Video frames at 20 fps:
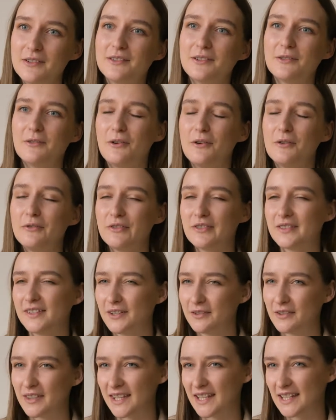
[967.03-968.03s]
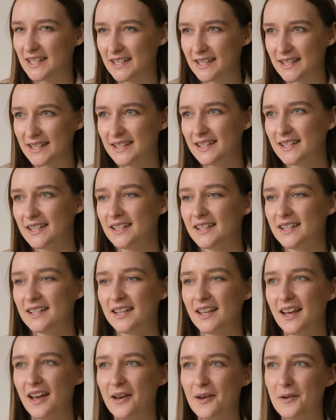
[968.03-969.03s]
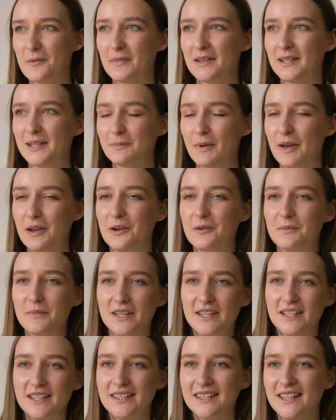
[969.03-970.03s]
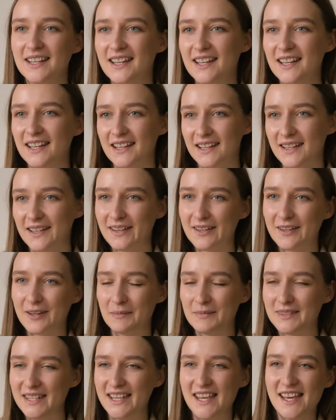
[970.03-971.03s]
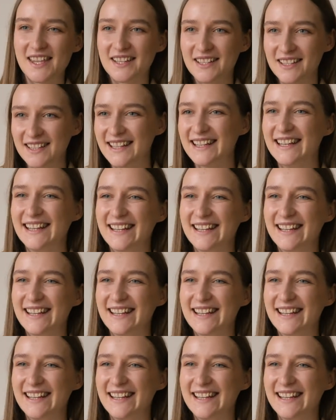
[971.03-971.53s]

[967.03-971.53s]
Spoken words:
So all those little things inspire me and come together.